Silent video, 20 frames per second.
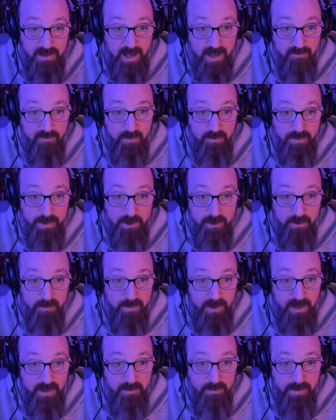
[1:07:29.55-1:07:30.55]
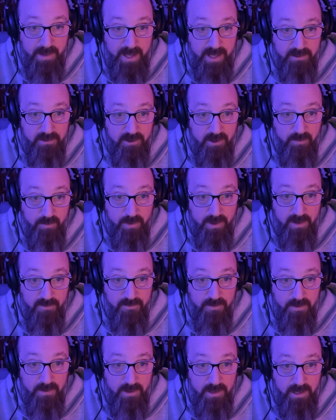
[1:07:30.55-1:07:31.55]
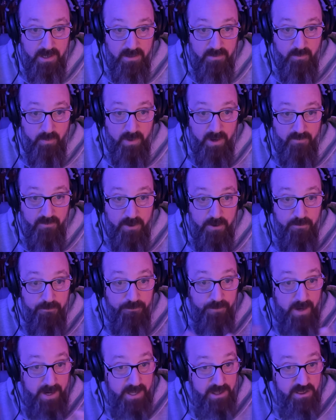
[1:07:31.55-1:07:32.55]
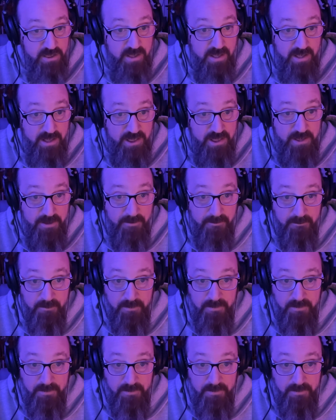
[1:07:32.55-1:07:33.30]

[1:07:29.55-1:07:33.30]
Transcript: have a beer by the bathtub, whatever it need, whatever your vice is.